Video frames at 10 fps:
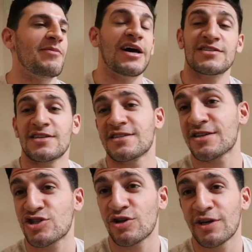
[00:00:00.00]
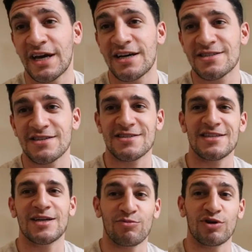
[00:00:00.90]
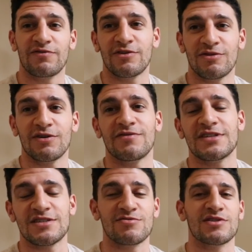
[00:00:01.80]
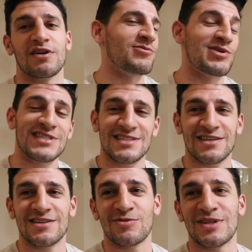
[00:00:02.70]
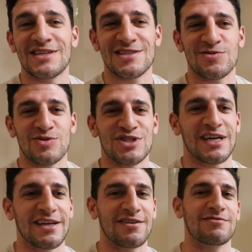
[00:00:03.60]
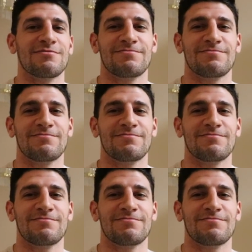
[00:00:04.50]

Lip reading: Al said he's going to show you guys a sneak preview of his new song. Once he's done doing the dishes, we'll check it out.